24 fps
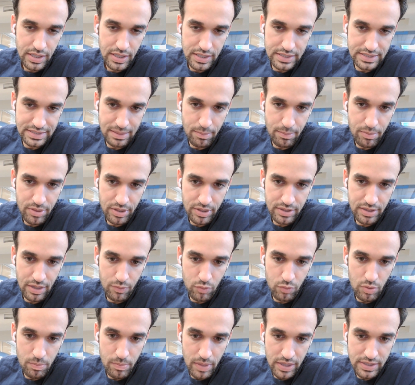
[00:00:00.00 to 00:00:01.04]
is something
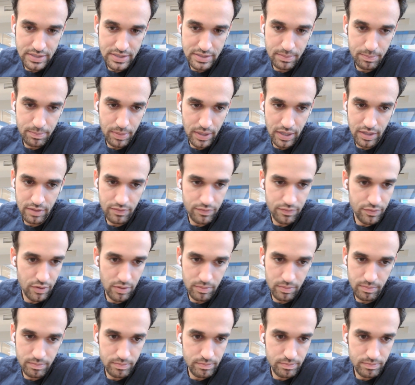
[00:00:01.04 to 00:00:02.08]
that remains a pain
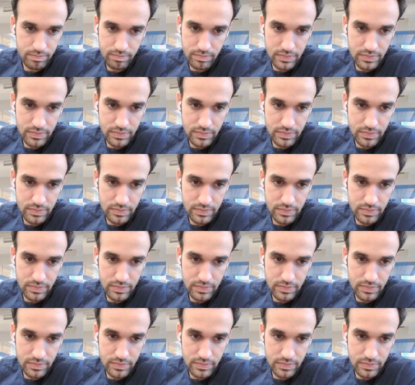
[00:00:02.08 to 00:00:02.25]
from